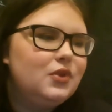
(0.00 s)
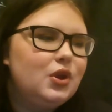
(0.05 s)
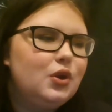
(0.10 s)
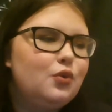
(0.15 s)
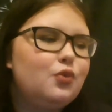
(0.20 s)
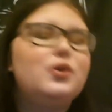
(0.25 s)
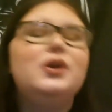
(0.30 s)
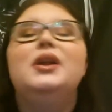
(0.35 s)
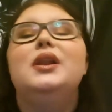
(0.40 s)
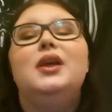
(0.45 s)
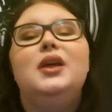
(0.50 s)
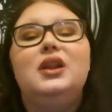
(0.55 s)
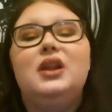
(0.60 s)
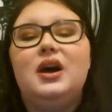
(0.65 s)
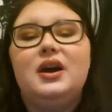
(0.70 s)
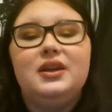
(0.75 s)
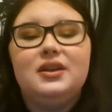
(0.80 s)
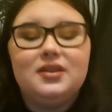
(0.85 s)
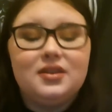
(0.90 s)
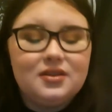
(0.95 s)
really
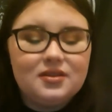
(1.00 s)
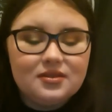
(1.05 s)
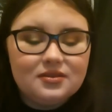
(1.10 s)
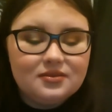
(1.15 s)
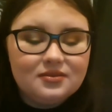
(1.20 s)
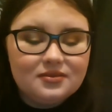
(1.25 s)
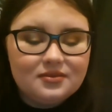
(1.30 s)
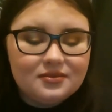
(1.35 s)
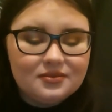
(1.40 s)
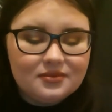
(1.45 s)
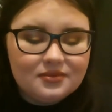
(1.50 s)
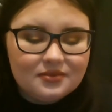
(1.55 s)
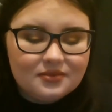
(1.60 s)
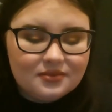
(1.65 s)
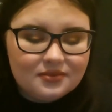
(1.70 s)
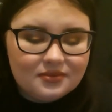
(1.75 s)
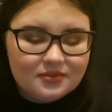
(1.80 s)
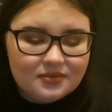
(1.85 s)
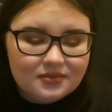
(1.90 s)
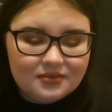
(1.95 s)
like
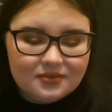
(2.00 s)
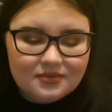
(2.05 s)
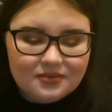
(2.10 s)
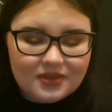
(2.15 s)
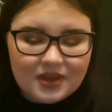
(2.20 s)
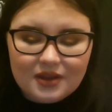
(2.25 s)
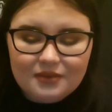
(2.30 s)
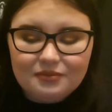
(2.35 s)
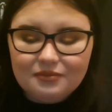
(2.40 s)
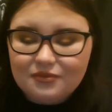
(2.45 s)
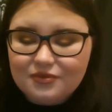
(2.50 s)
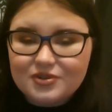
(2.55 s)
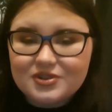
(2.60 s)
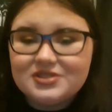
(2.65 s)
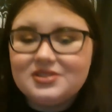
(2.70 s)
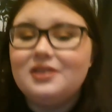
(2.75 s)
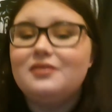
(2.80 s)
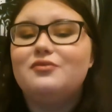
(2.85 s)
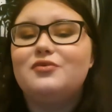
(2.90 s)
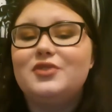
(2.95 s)
them for
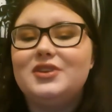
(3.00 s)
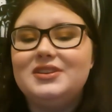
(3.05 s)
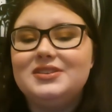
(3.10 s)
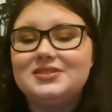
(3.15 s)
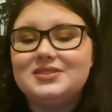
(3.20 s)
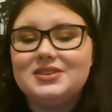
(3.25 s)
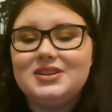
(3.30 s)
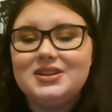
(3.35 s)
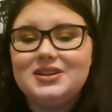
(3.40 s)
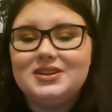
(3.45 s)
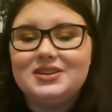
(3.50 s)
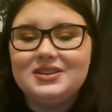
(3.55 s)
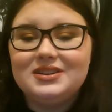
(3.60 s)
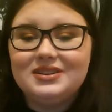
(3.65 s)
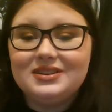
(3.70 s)
some reason.